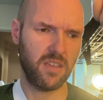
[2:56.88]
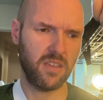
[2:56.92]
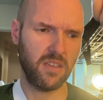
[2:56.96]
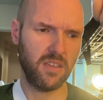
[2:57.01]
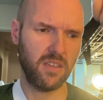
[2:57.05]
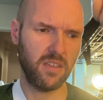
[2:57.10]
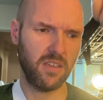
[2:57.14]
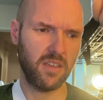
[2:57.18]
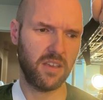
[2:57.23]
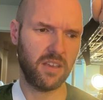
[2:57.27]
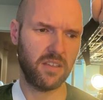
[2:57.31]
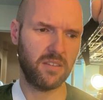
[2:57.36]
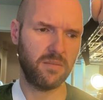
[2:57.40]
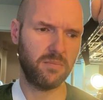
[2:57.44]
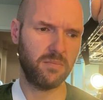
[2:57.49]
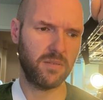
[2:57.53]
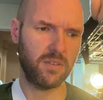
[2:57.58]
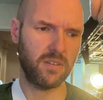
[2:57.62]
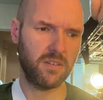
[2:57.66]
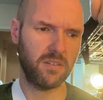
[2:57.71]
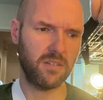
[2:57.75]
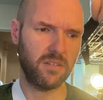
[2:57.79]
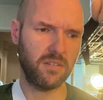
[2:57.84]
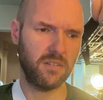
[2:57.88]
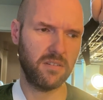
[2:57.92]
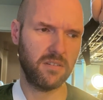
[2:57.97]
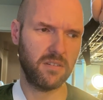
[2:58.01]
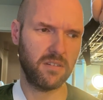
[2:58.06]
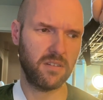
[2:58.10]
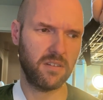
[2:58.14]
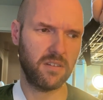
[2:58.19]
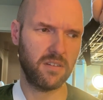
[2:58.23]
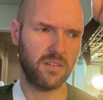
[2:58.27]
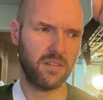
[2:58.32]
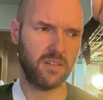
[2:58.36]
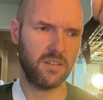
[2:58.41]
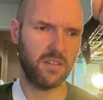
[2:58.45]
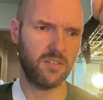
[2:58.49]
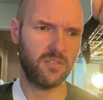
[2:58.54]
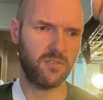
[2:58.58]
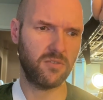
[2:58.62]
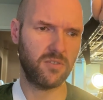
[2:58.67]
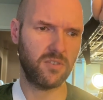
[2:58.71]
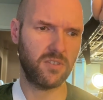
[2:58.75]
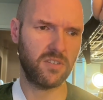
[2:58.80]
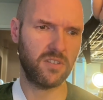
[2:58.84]
It's been
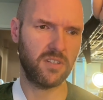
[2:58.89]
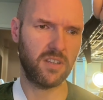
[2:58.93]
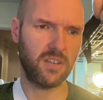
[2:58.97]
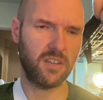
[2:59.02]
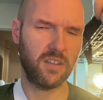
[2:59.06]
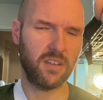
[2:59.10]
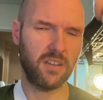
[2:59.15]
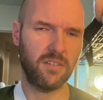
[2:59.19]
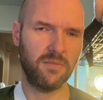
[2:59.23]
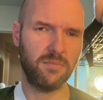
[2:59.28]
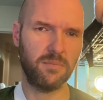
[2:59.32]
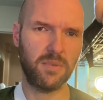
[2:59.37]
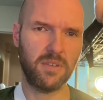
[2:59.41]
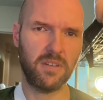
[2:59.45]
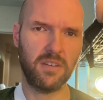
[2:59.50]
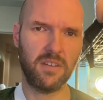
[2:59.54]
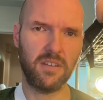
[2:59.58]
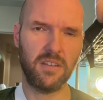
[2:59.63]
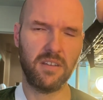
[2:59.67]
interesting. I've been,